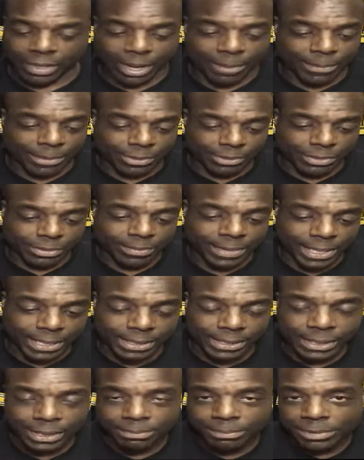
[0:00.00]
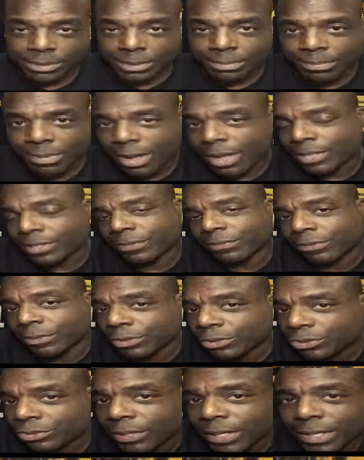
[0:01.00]
I bet you somebody said, Mr. Moss, if
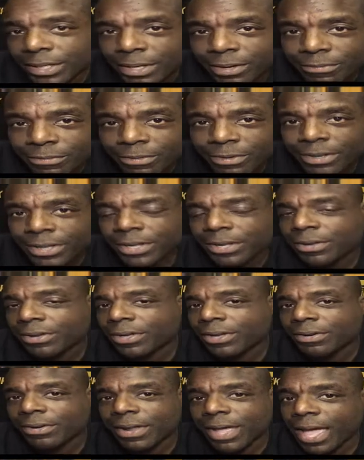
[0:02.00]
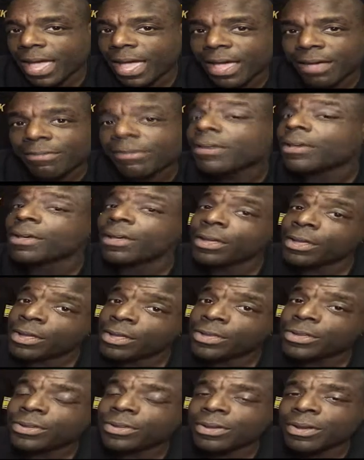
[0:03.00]
you straighten up for a year and a half,
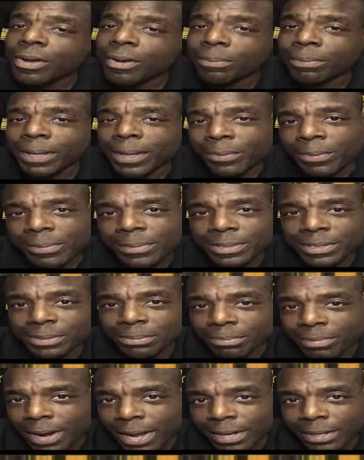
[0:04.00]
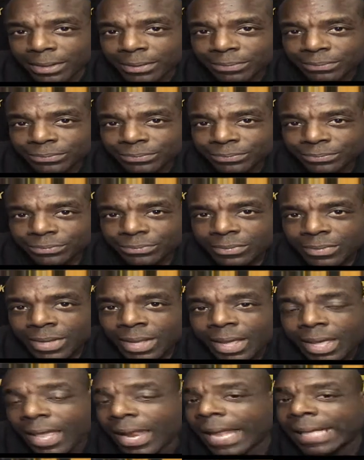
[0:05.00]
you can go play with Mr. Brady.
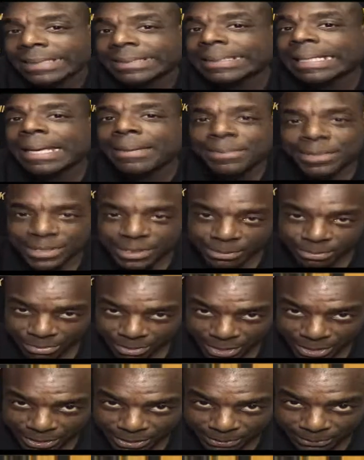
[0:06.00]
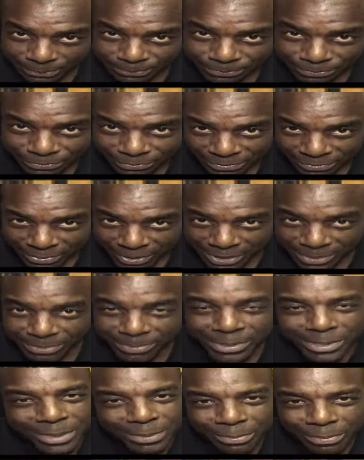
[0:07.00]
And I say Mr. Brady because
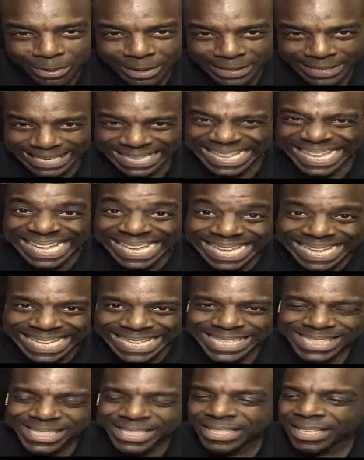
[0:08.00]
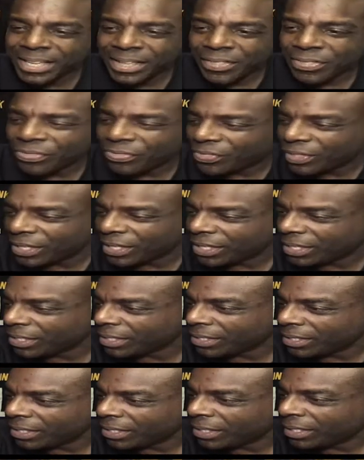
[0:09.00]
Mr. Brady is
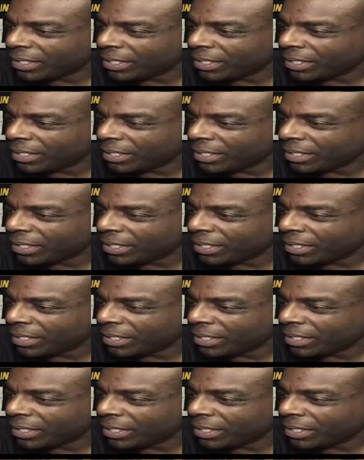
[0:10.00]
and